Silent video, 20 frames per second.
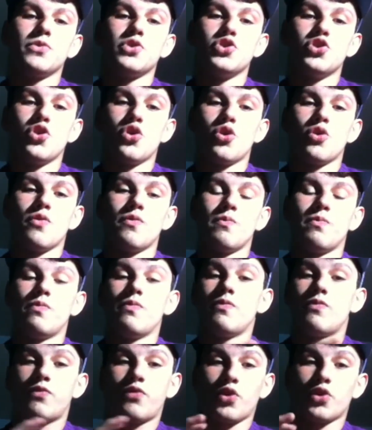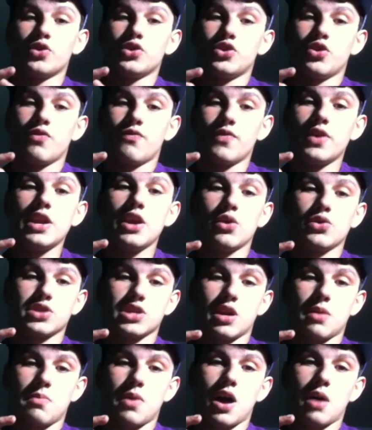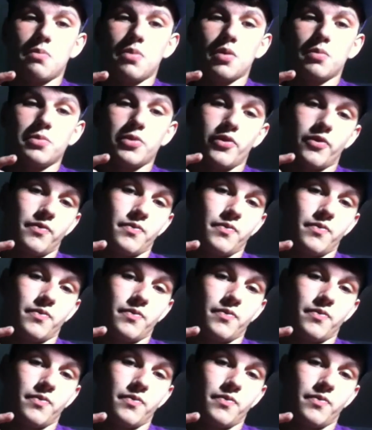your video is going to pop up.